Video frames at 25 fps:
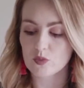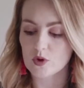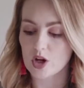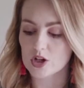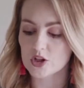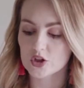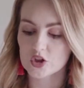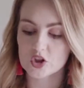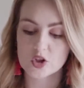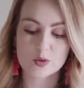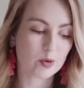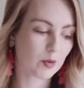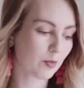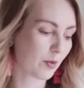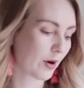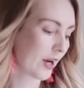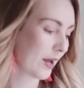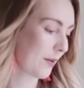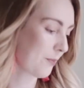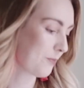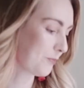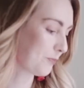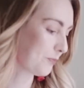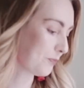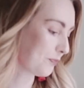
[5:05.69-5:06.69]
Super pretty.
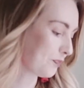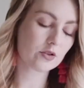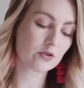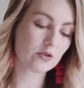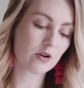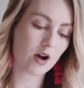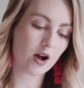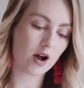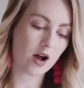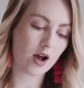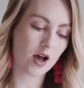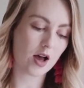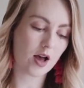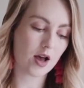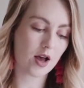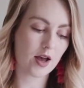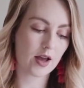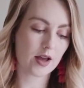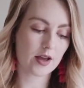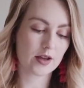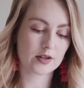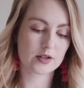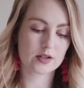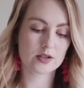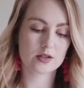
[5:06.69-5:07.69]
So
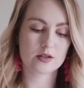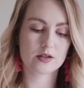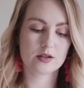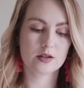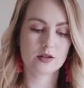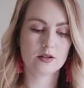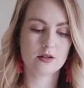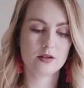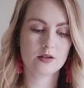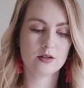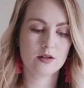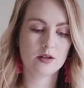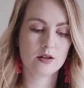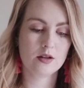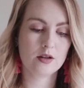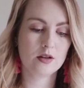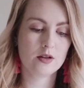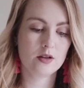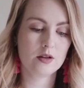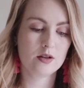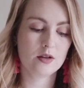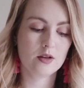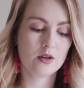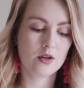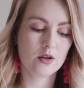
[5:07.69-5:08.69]
got,
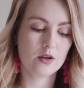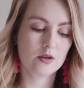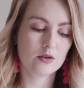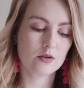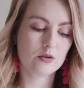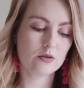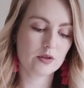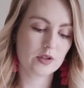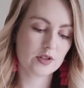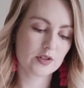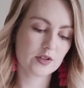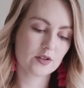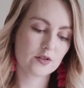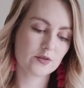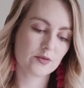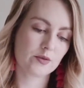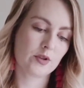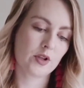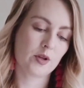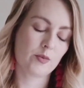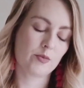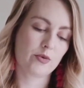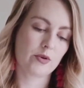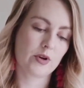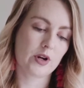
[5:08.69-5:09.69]
ooh, this is
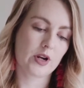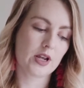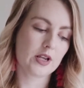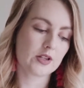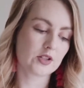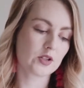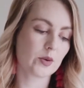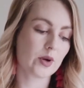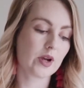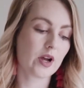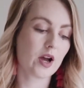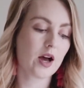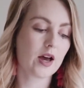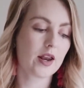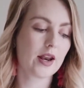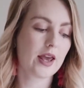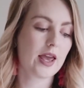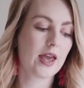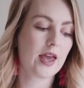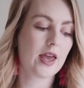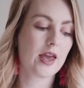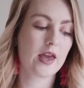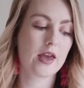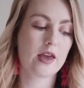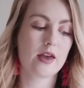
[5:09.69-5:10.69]
really pretty. So I got
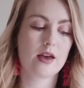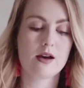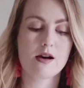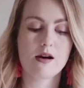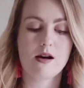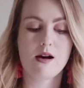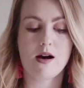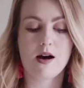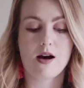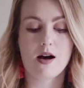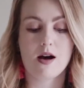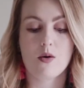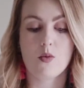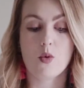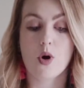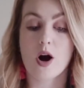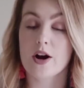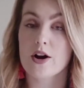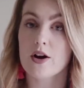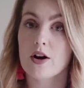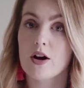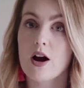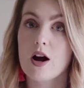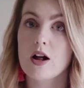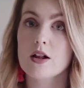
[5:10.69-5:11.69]
a
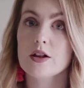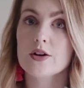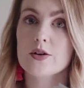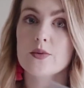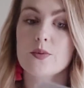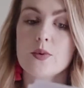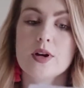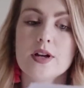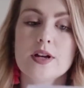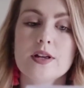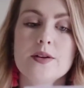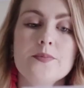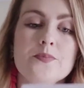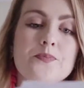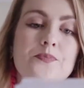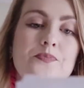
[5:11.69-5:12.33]
watercolored one.